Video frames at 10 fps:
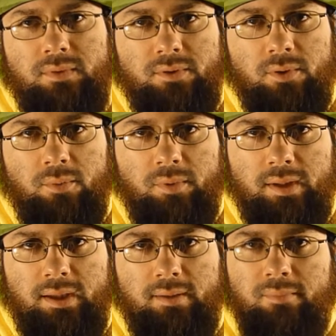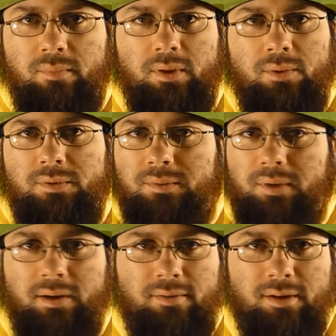normal name, which I'm
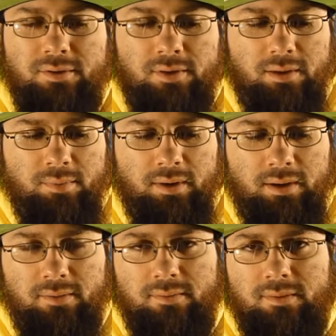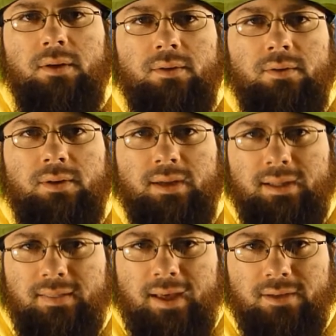not even going to try to pronounce. So you kind of
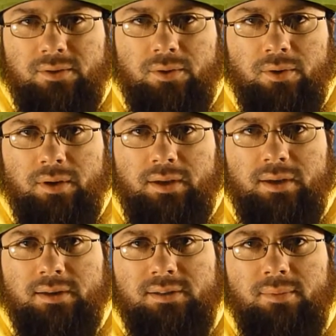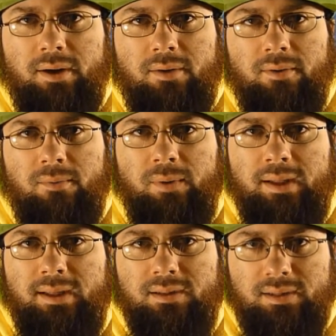get that story. He talks about when
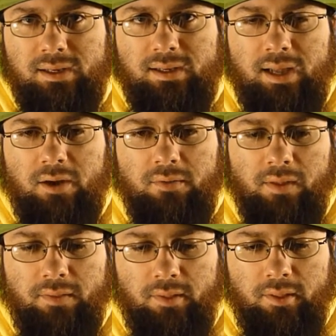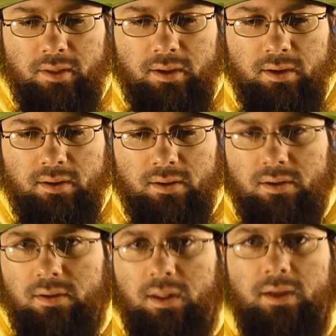he gets kicked out that the
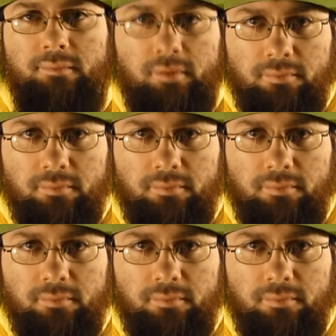clan of the